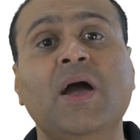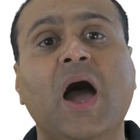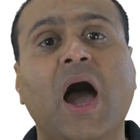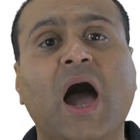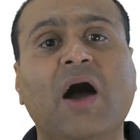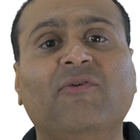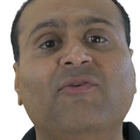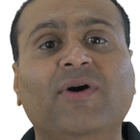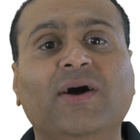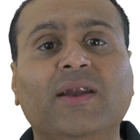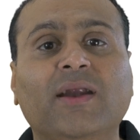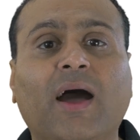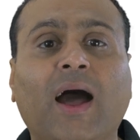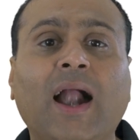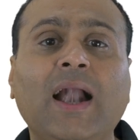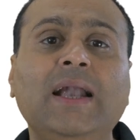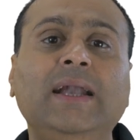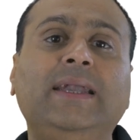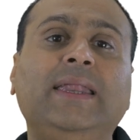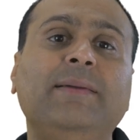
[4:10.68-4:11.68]
Our
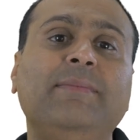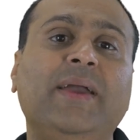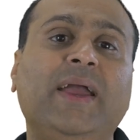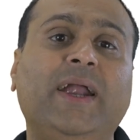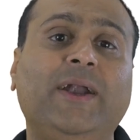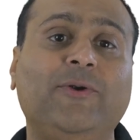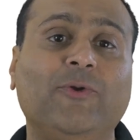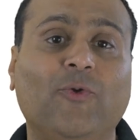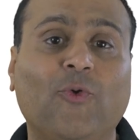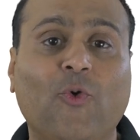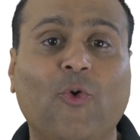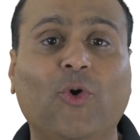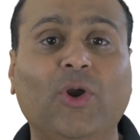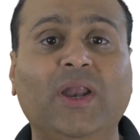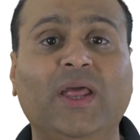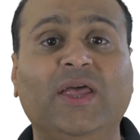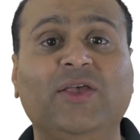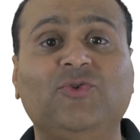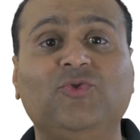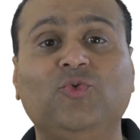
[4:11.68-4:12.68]
ultimate
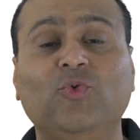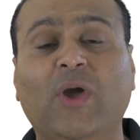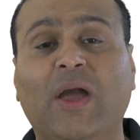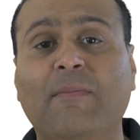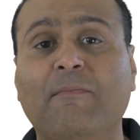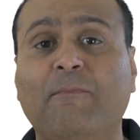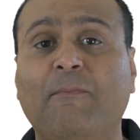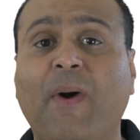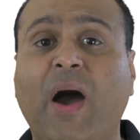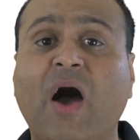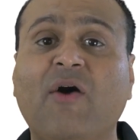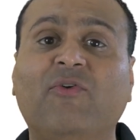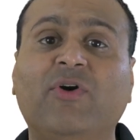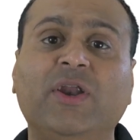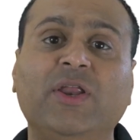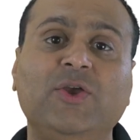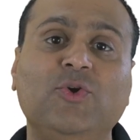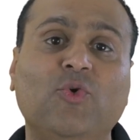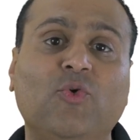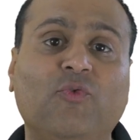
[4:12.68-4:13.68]
goal is to
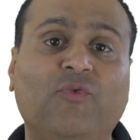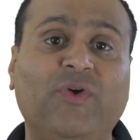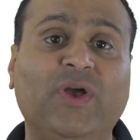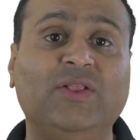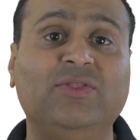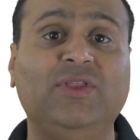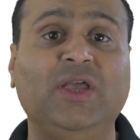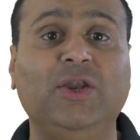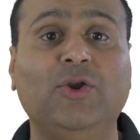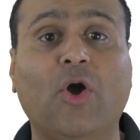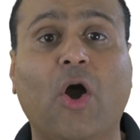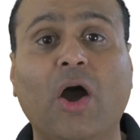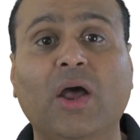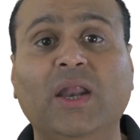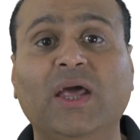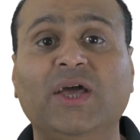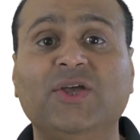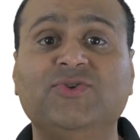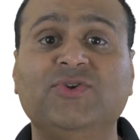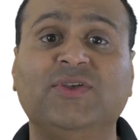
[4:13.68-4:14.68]
empower you with the
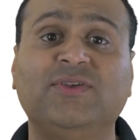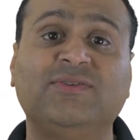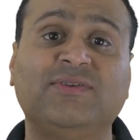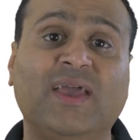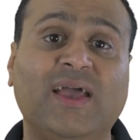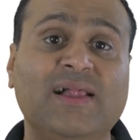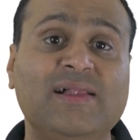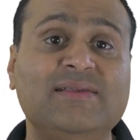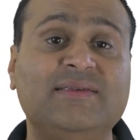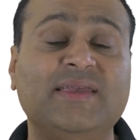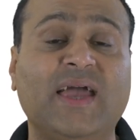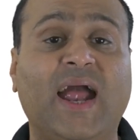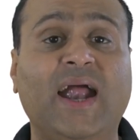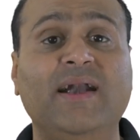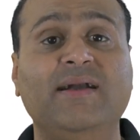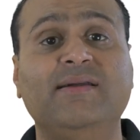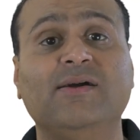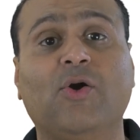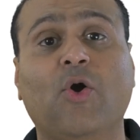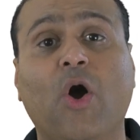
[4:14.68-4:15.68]
knowledge, skills,
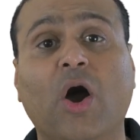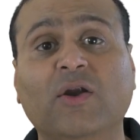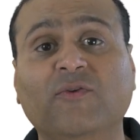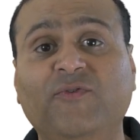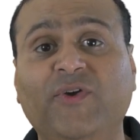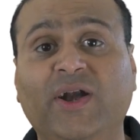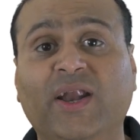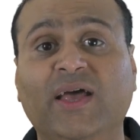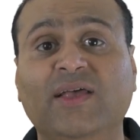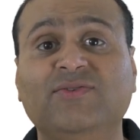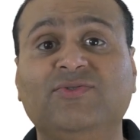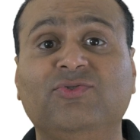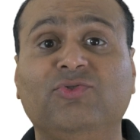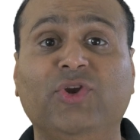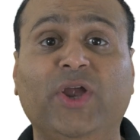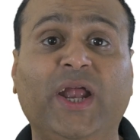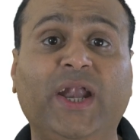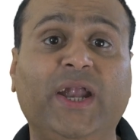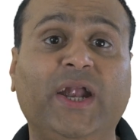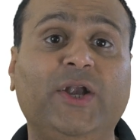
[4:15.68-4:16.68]
and confidence
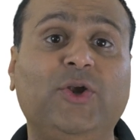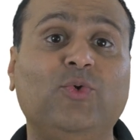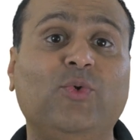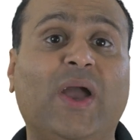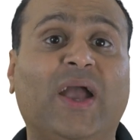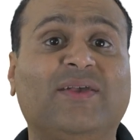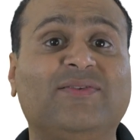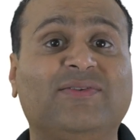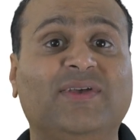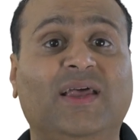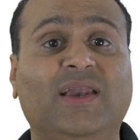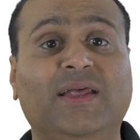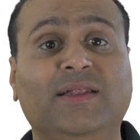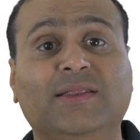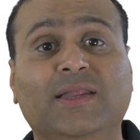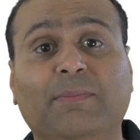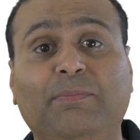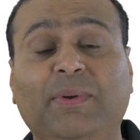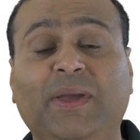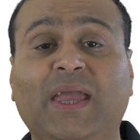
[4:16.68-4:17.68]
needed to excel
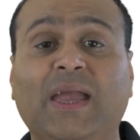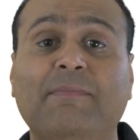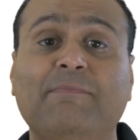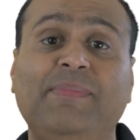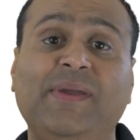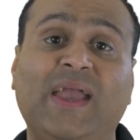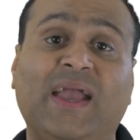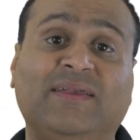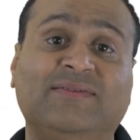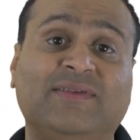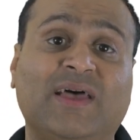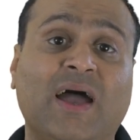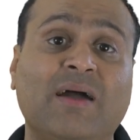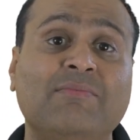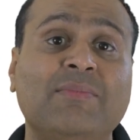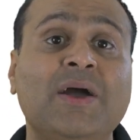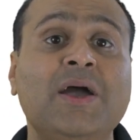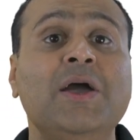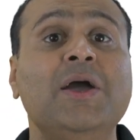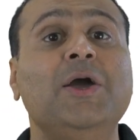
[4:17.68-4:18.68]
in the PMP
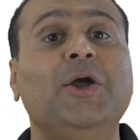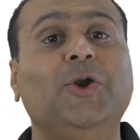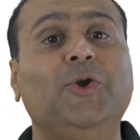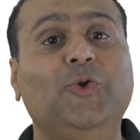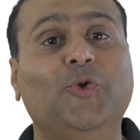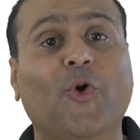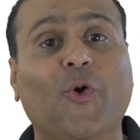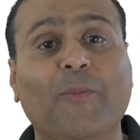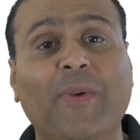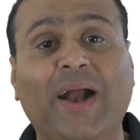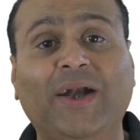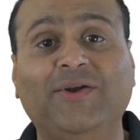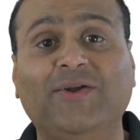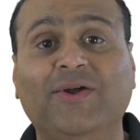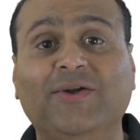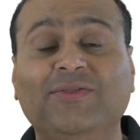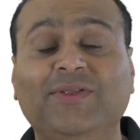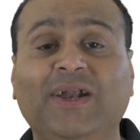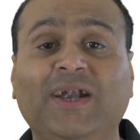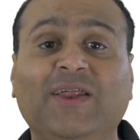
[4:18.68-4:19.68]
exam, no
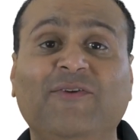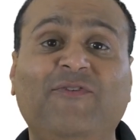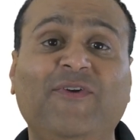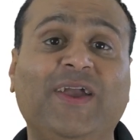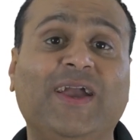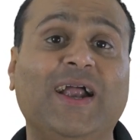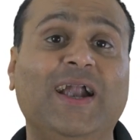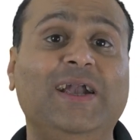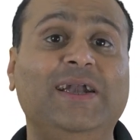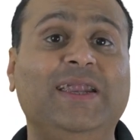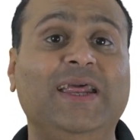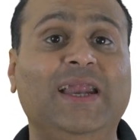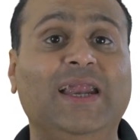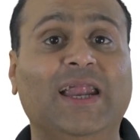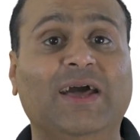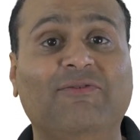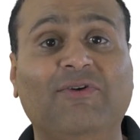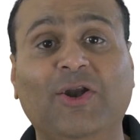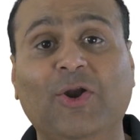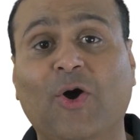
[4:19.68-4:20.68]
matter the difficulty
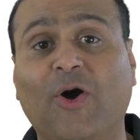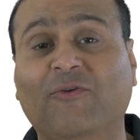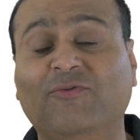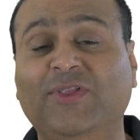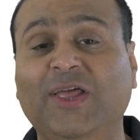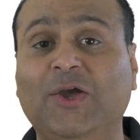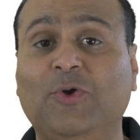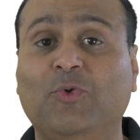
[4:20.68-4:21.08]
level of the